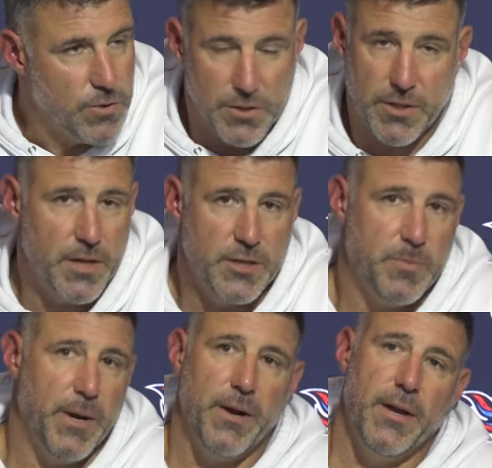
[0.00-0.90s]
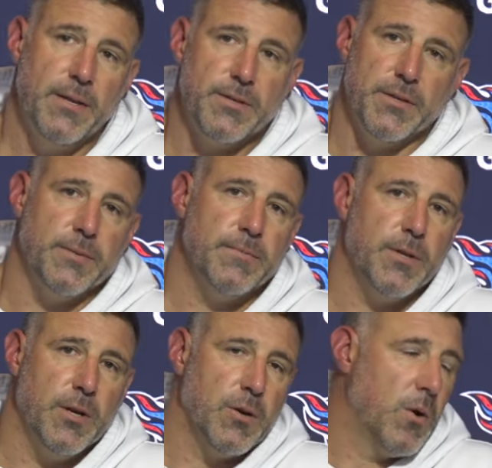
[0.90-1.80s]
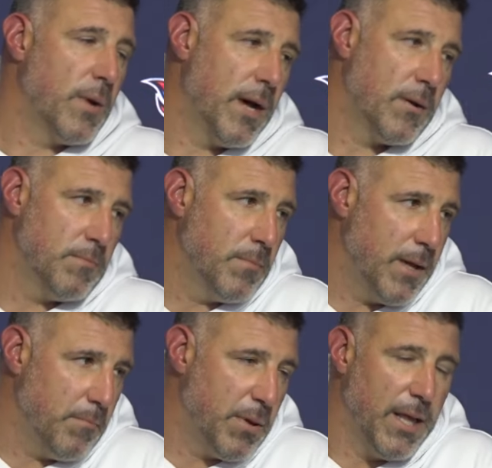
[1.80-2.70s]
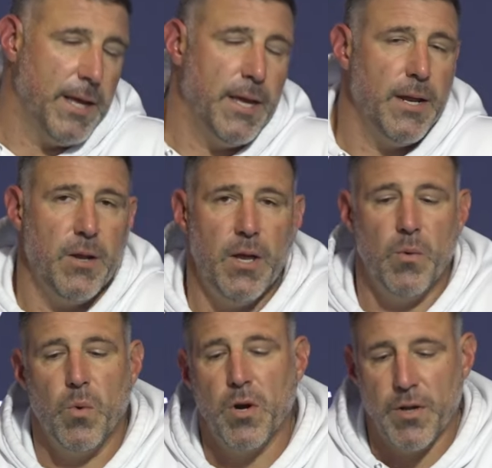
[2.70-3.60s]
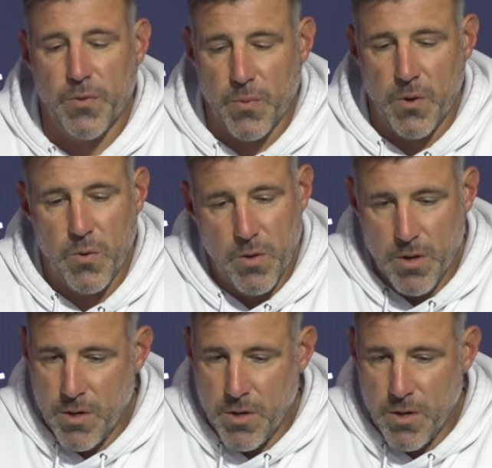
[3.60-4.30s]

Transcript: just the experience and, you know, going out and, and playing and, and working through,